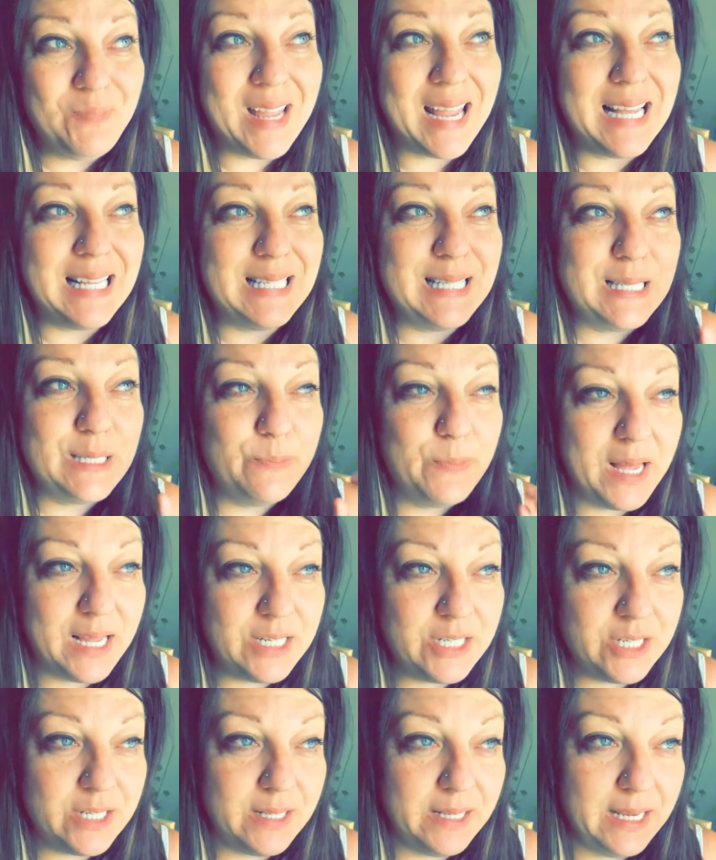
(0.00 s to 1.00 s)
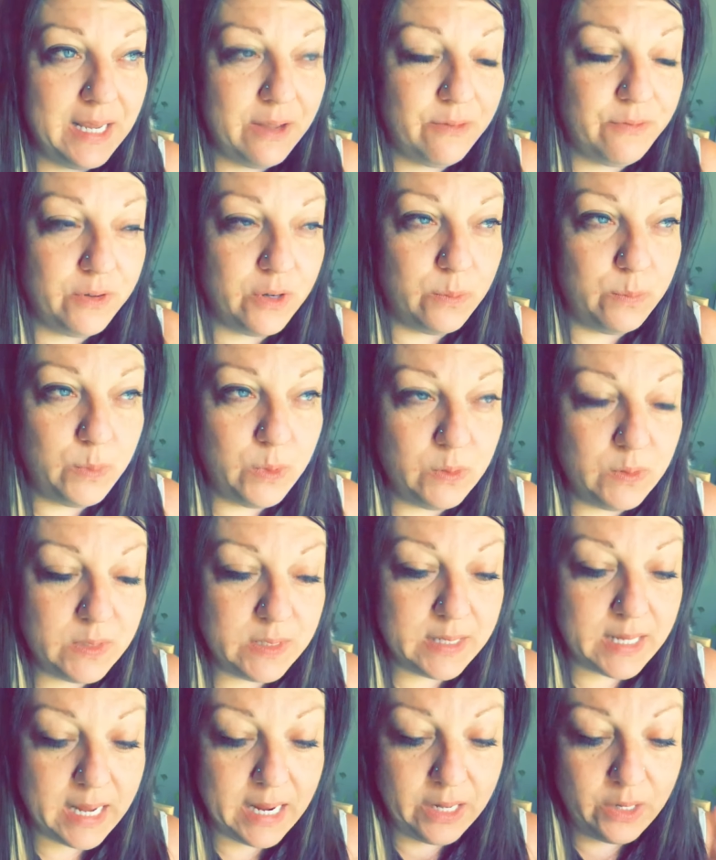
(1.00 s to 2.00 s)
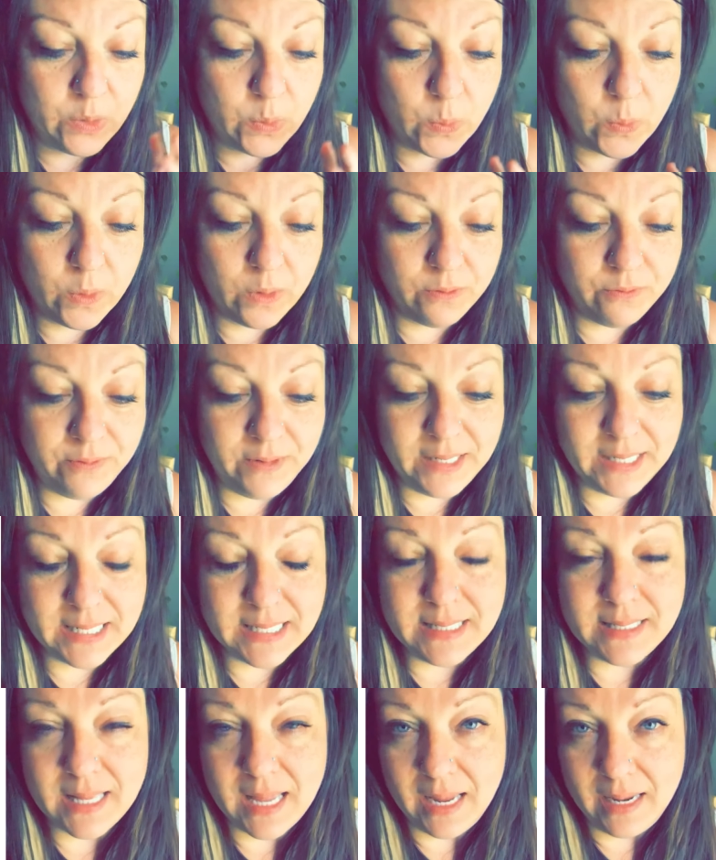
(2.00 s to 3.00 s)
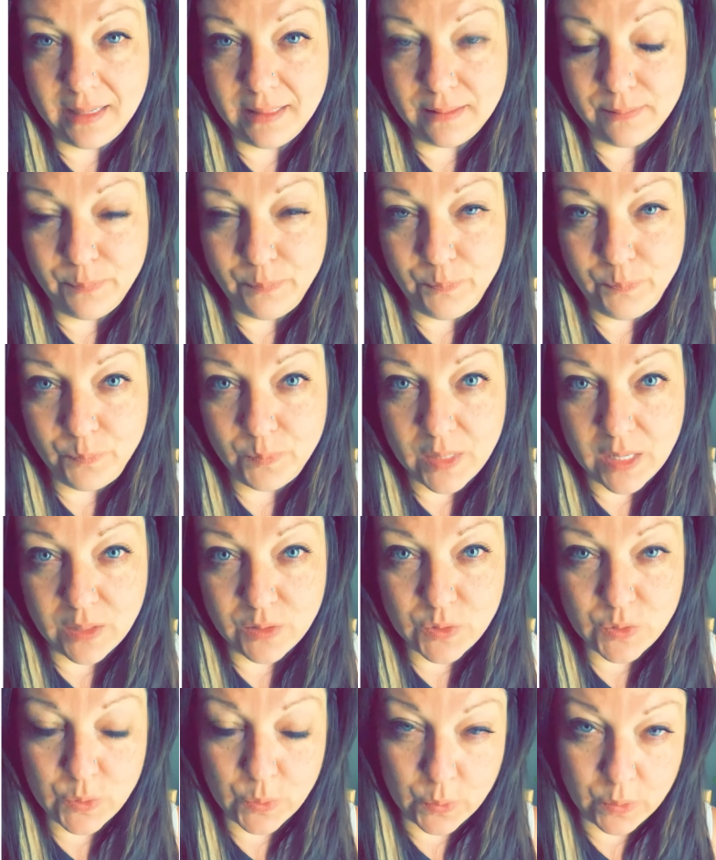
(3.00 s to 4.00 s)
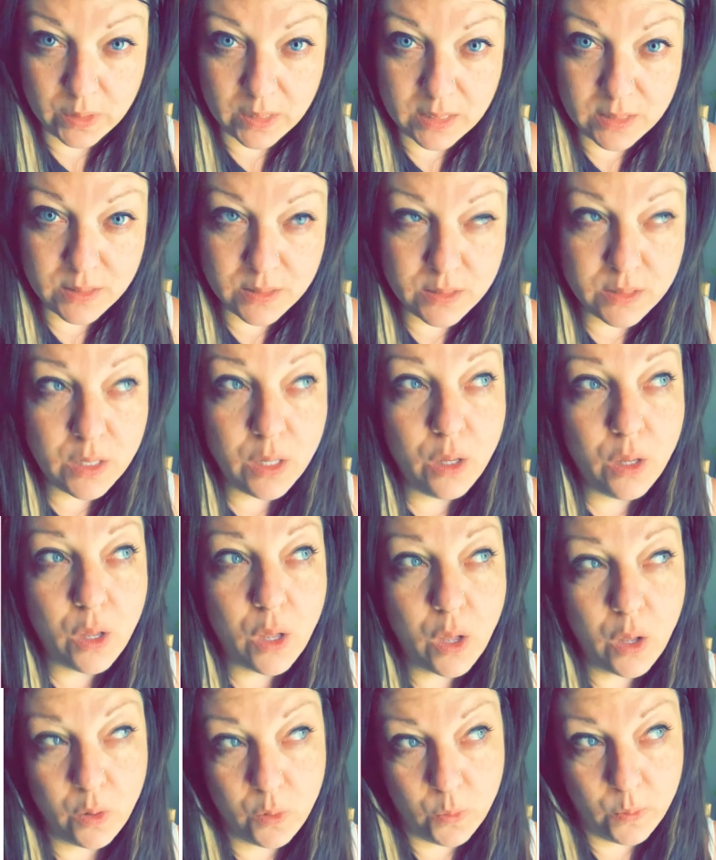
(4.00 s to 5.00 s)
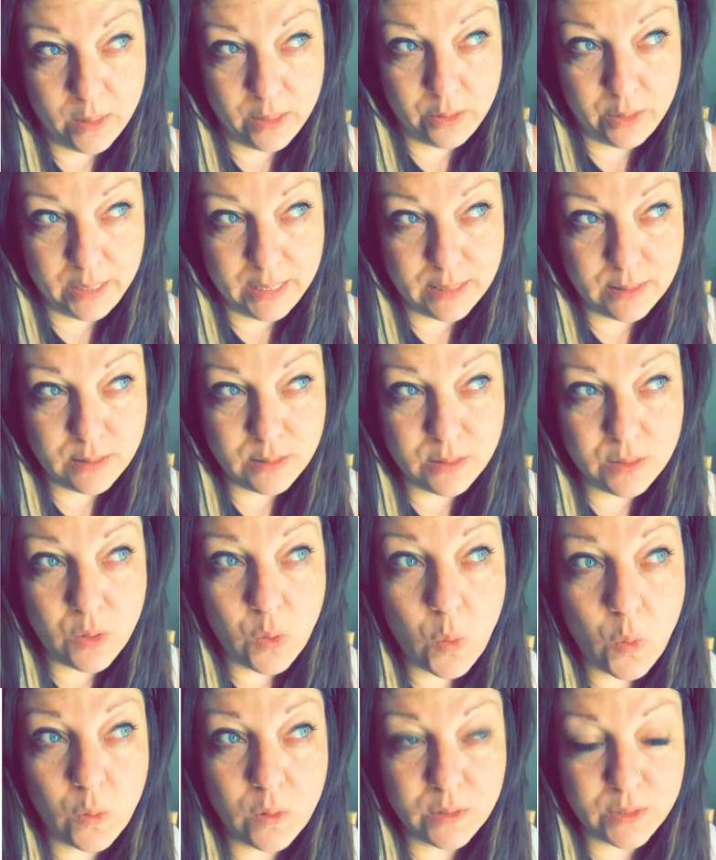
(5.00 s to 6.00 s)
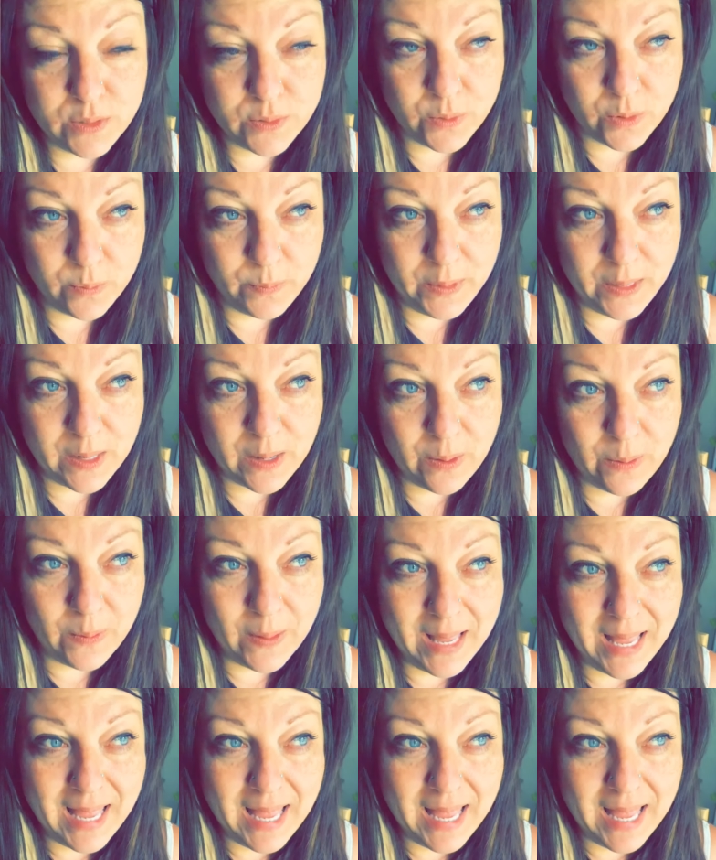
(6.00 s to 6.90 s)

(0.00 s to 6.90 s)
Especially if your moon sign or Venus sign is Taurus, Aquarius, or Scorpio.